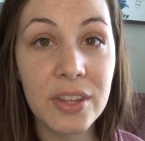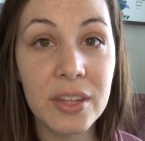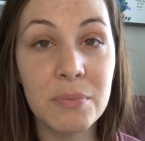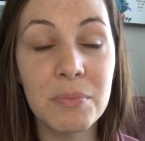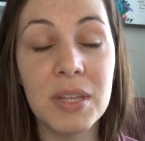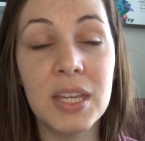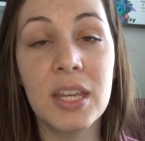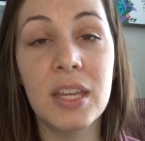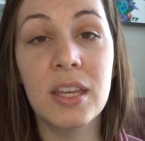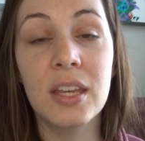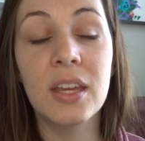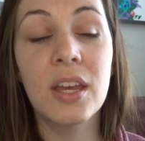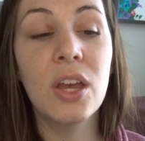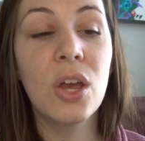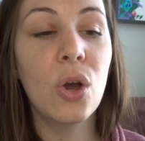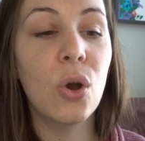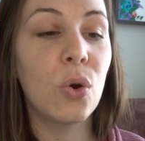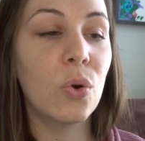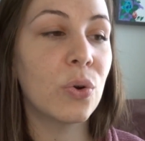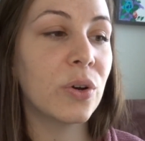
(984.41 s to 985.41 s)
than me,
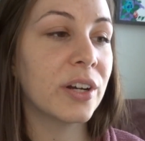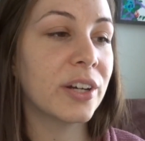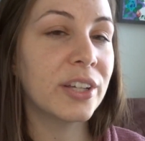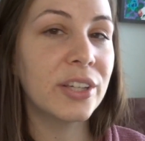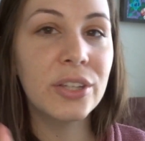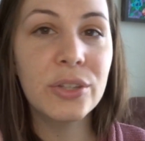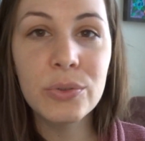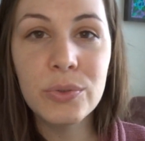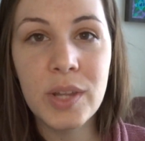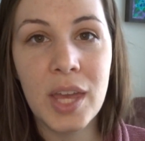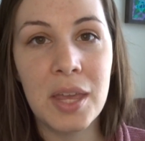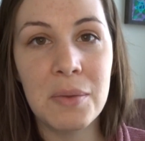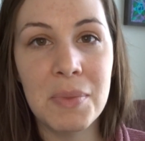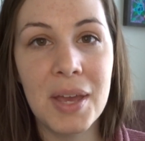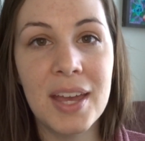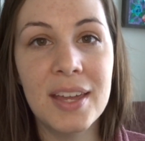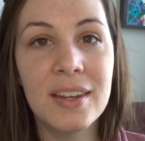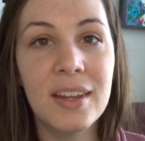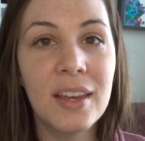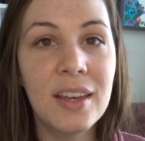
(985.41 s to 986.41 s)
or you name
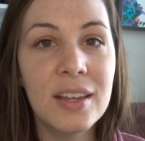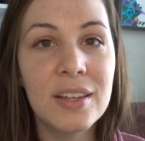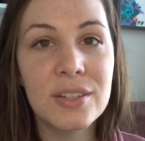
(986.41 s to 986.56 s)
it.